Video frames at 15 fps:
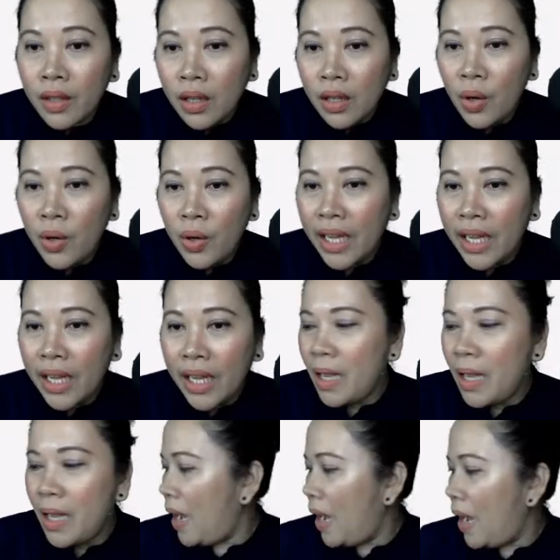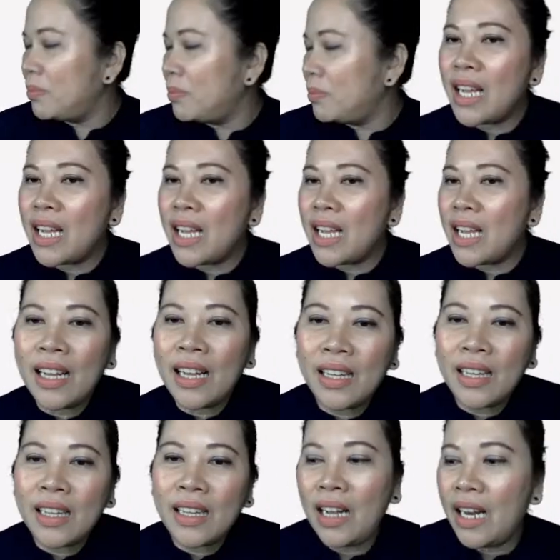Okay, Maha Blanca
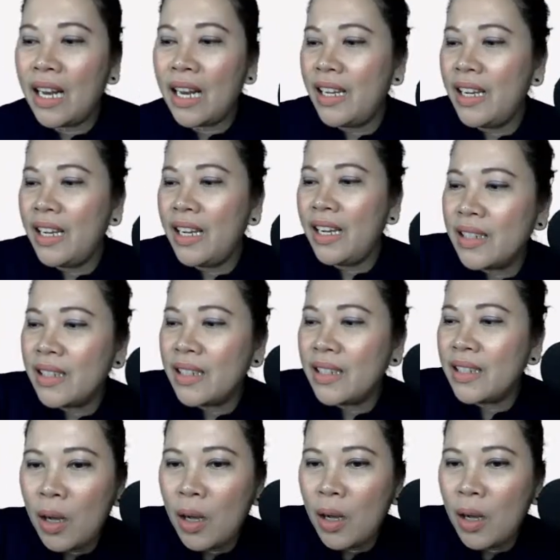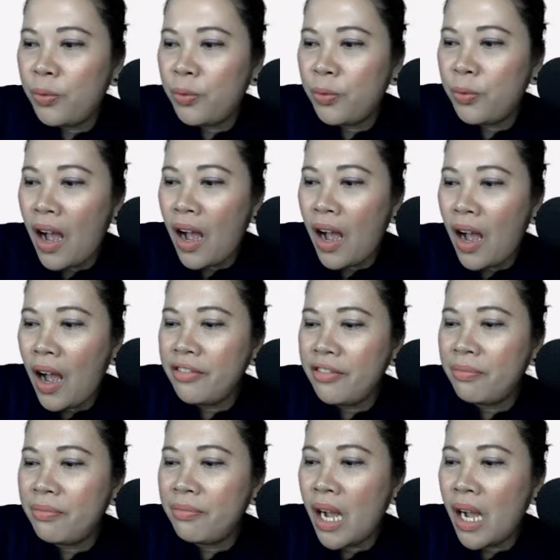got it. 5
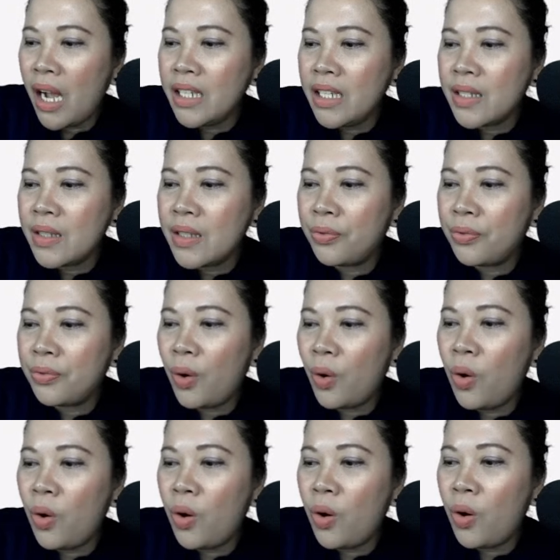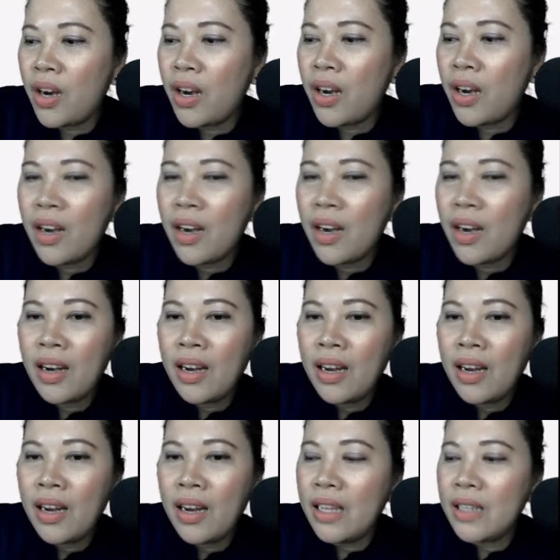minus 4
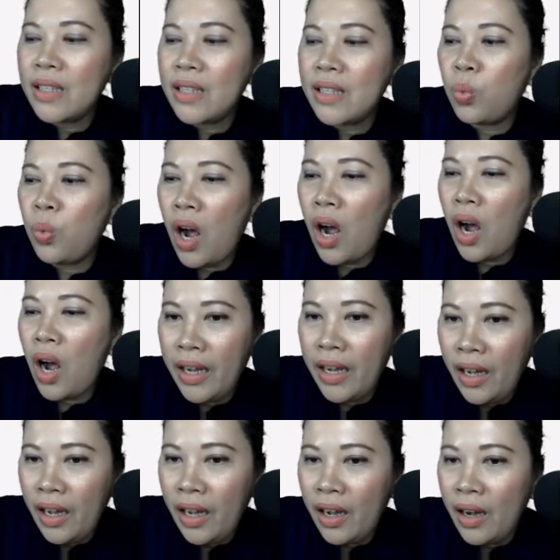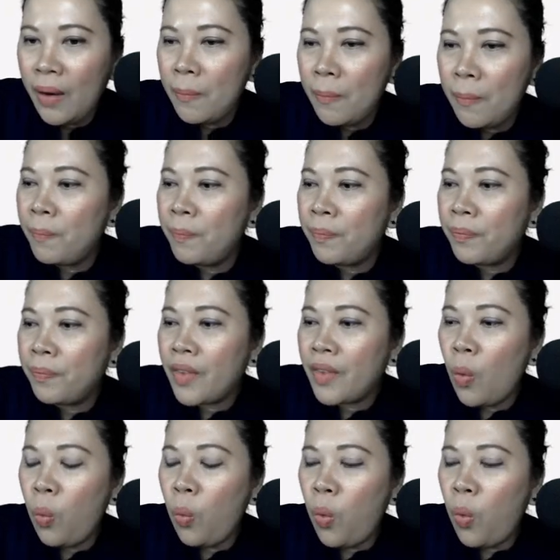is 1.
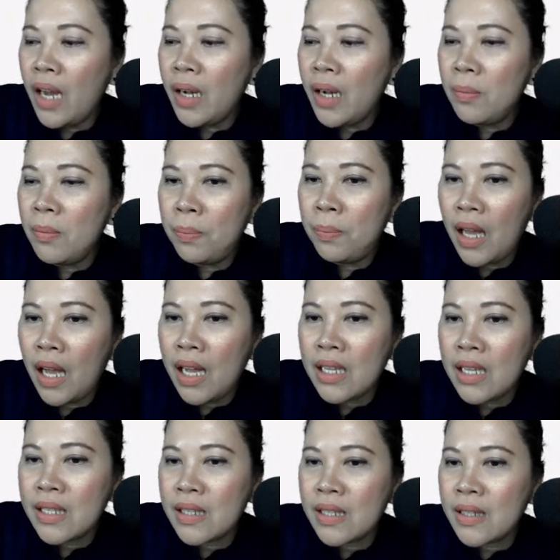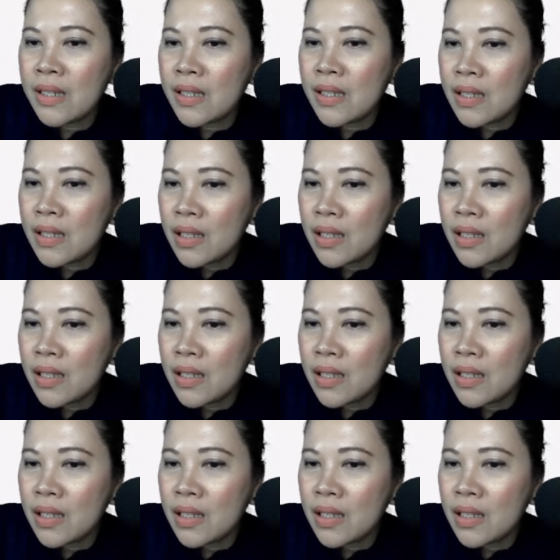1 plus